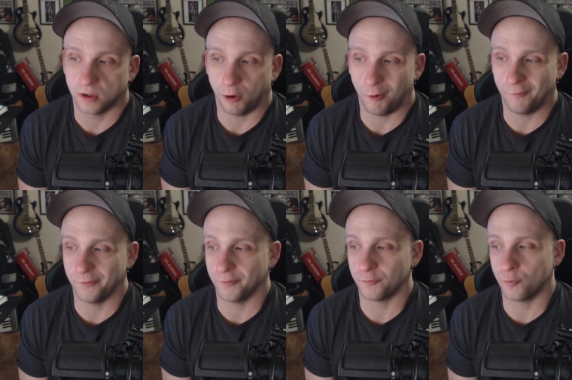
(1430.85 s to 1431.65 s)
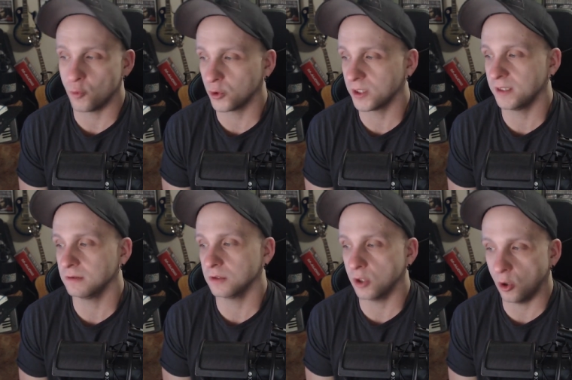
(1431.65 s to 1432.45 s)
off of really
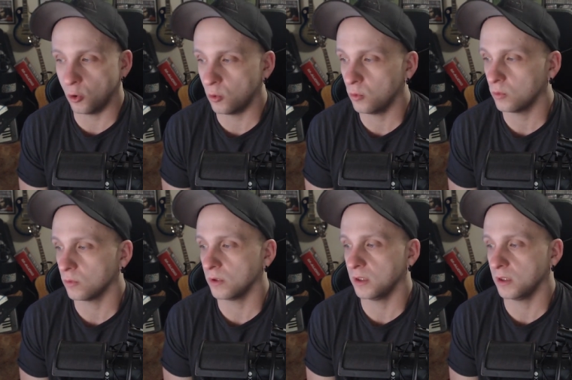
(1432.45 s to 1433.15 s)
low